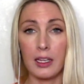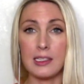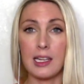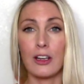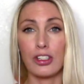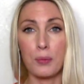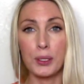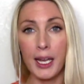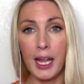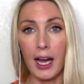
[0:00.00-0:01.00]
I need to actually
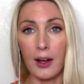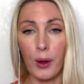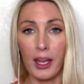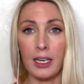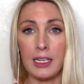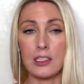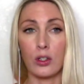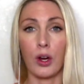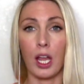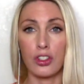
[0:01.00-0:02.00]
plan it out and I need to
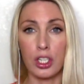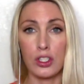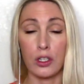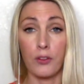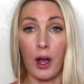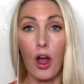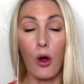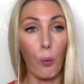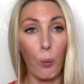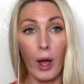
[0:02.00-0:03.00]
create a schedule for
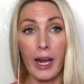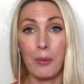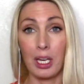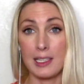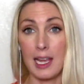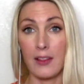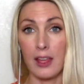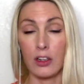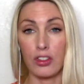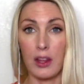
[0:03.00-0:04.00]
when I'm going to take the
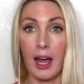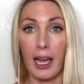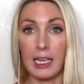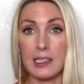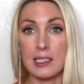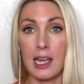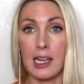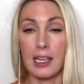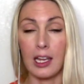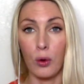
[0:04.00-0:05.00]
action that I need to
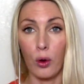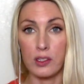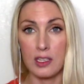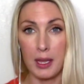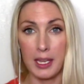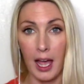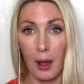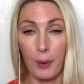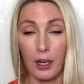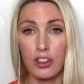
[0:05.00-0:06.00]
take in order to make it happen.